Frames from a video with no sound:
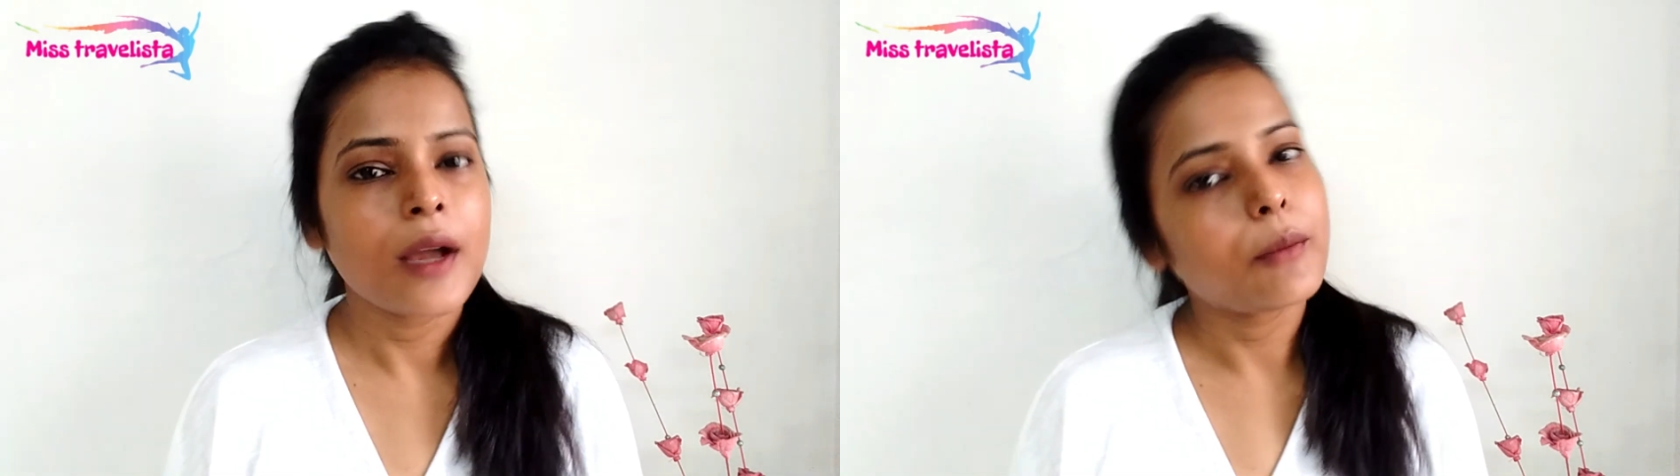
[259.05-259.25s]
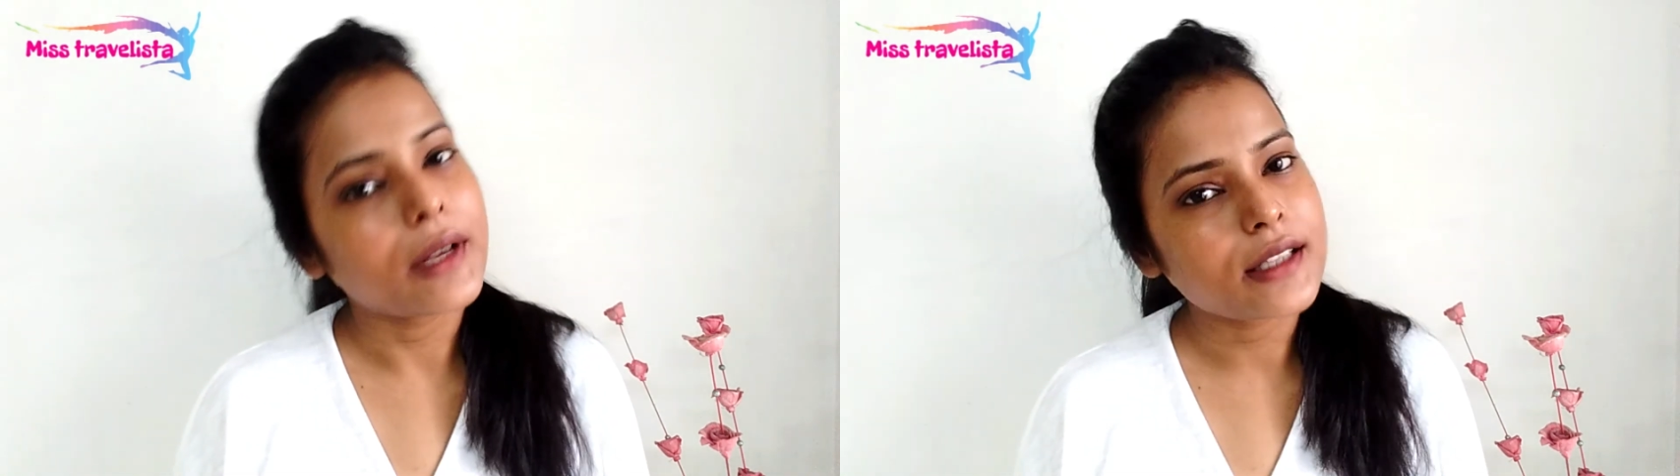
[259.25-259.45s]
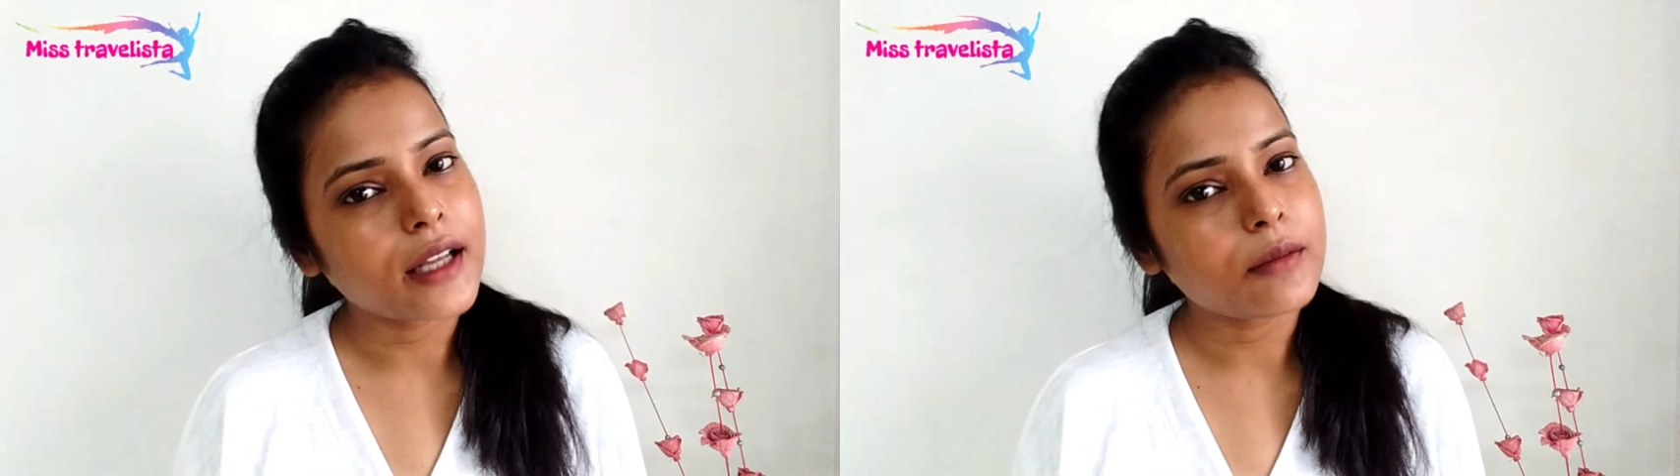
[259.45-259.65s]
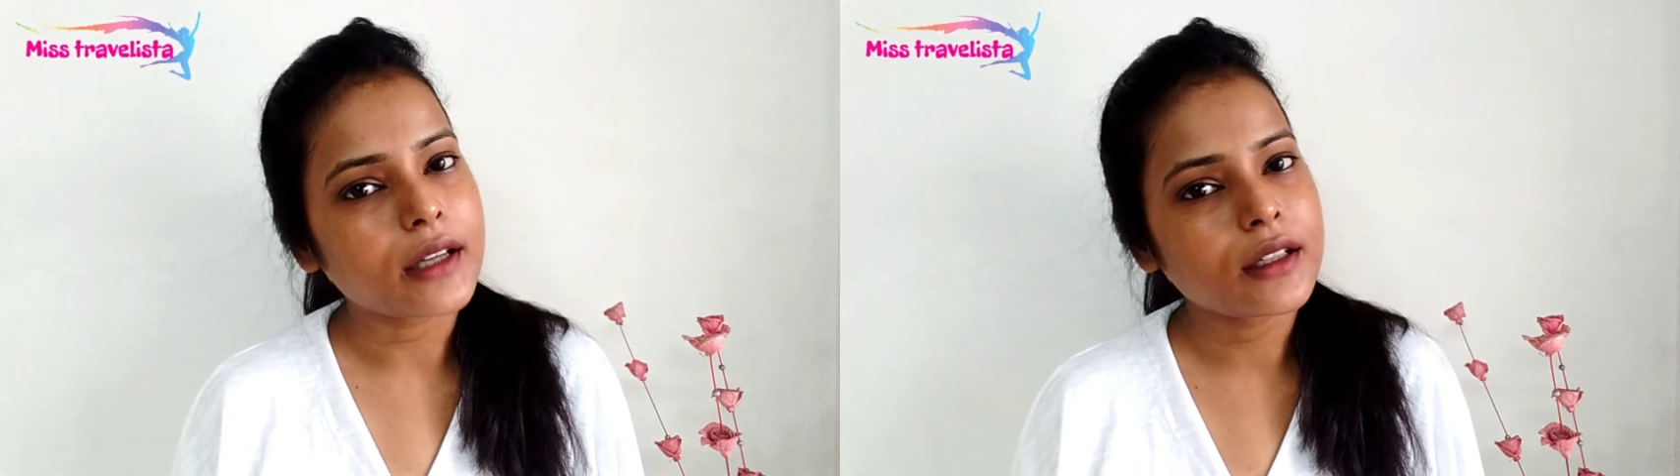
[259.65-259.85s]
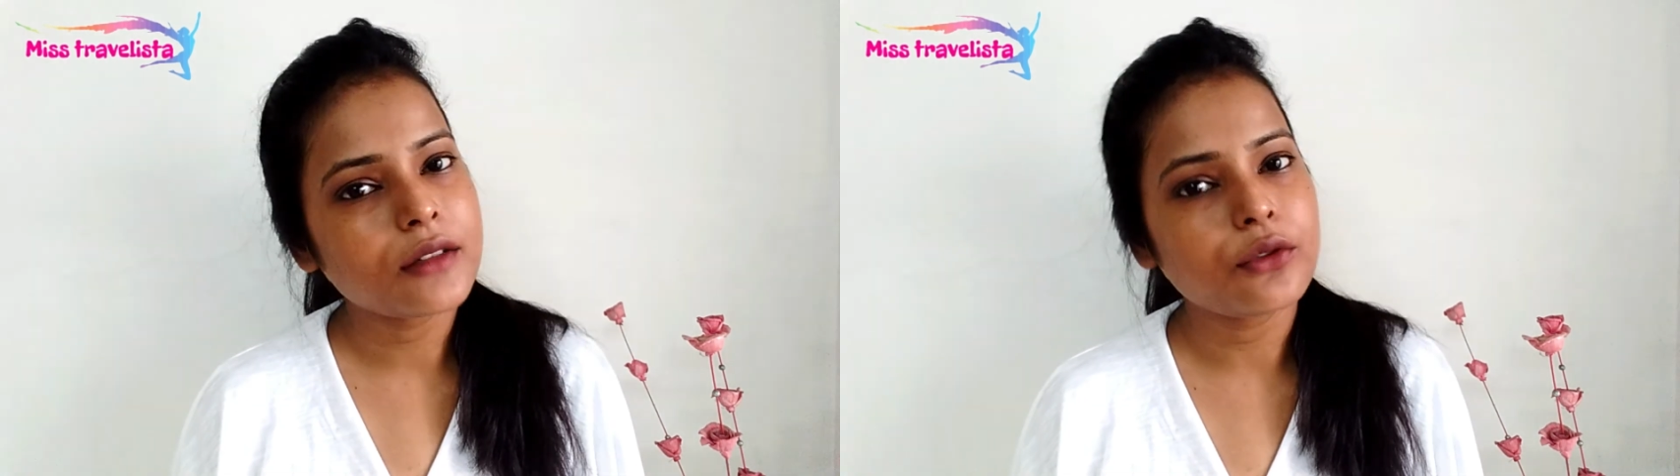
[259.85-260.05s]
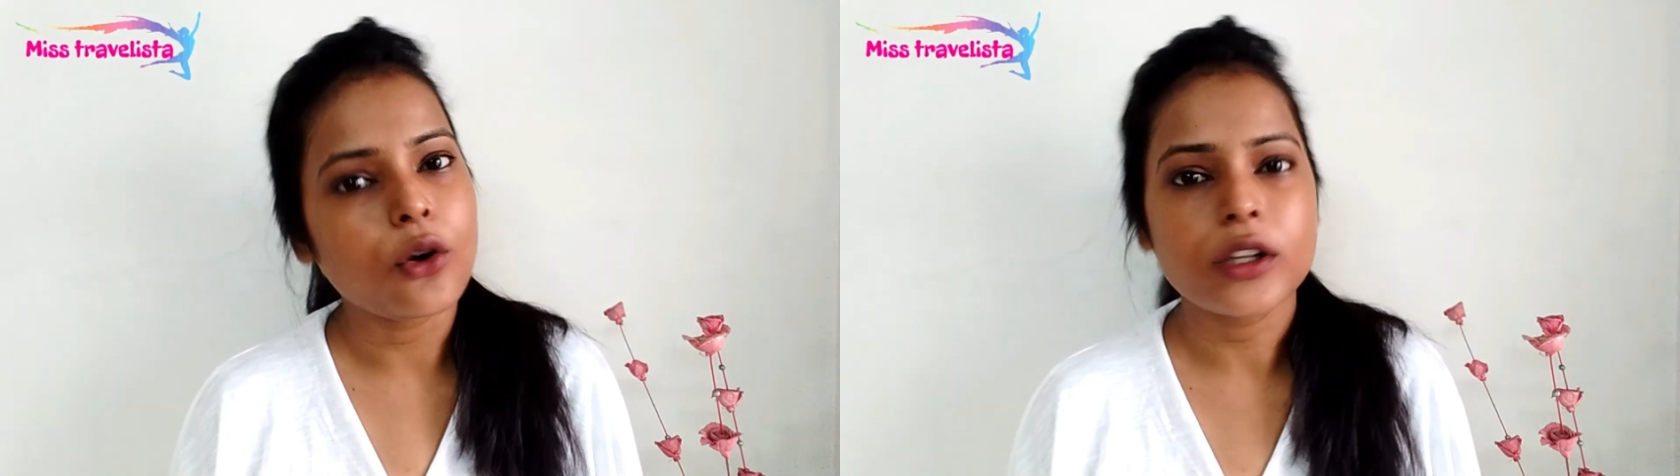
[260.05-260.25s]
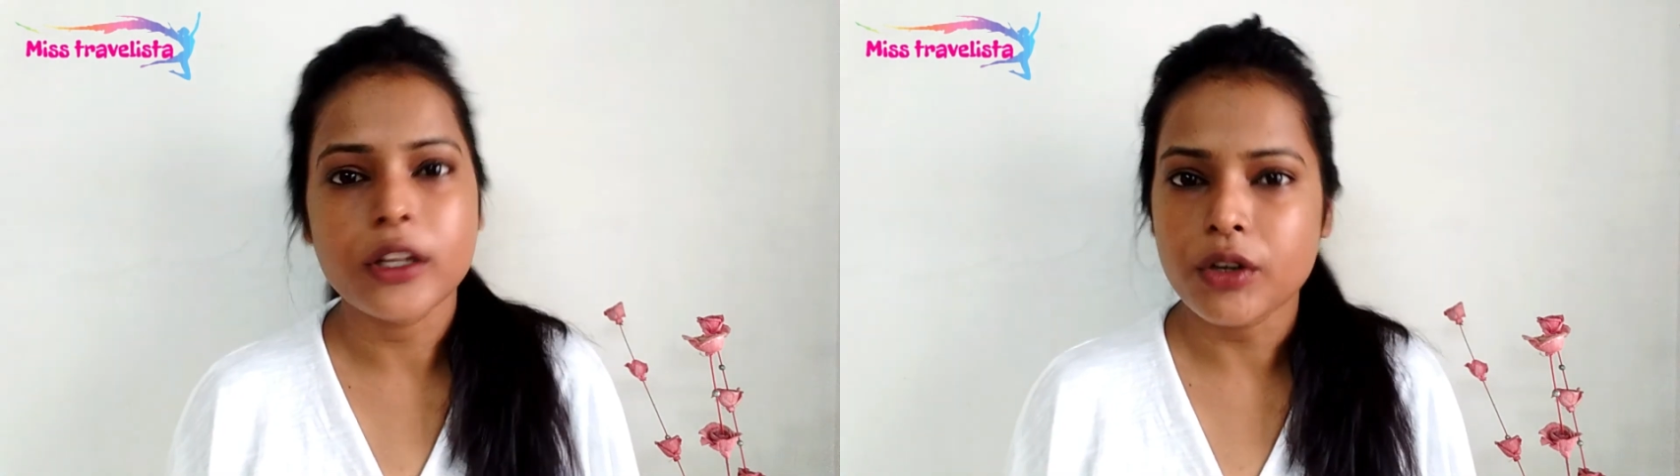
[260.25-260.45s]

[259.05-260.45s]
Press that button for the